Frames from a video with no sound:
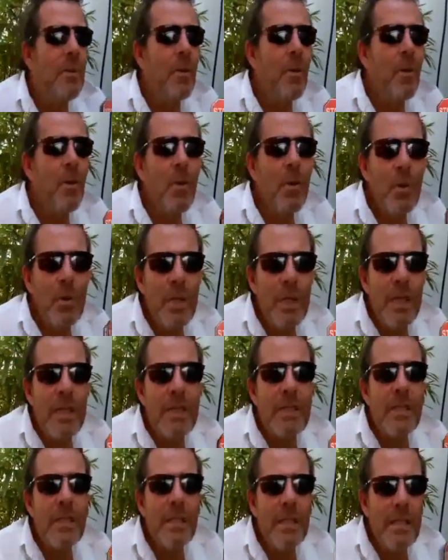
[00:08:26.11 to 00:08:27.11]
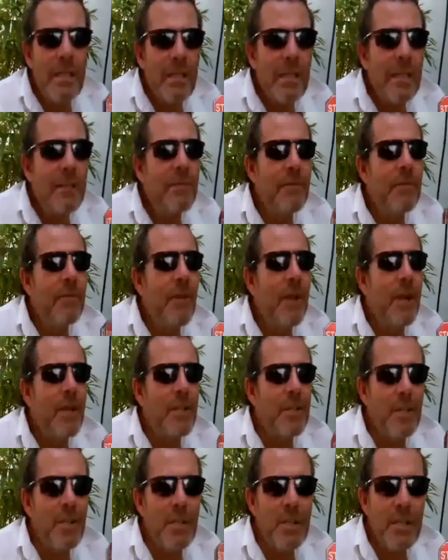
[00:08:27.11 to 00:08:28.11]
All these little
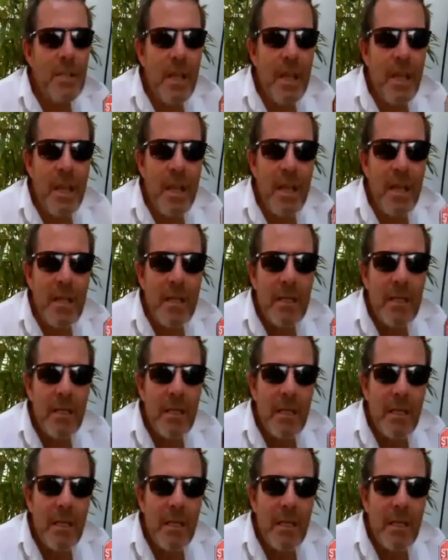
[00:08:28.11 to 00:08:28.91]
infractions, and